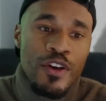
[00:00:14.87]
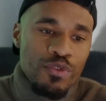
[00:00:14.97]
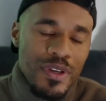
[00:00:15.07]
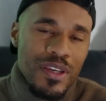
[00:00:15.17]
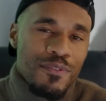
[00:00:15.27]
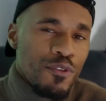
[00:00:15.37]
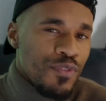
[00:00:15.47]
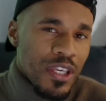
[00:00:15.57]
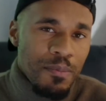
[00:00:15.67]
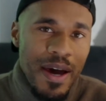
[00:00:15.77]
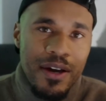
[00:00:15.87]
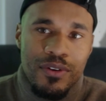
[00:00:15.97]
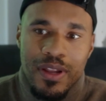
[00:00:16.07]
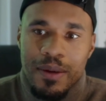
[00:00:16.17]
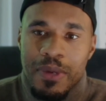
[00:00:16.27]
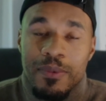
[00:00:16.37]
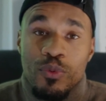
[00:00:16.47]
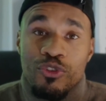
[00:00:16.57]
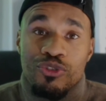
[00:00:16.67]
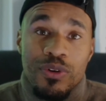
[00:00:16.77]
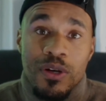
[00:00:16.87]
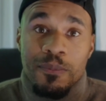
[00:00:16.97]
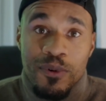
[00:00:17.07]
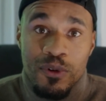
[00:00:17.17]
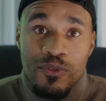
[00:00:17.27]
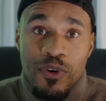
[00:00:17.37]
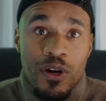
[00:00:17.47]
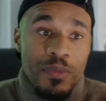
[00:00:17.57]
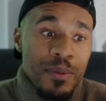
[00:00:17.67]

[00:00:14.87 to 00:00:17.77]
so it can give you feedback on like maybe what you can improve on.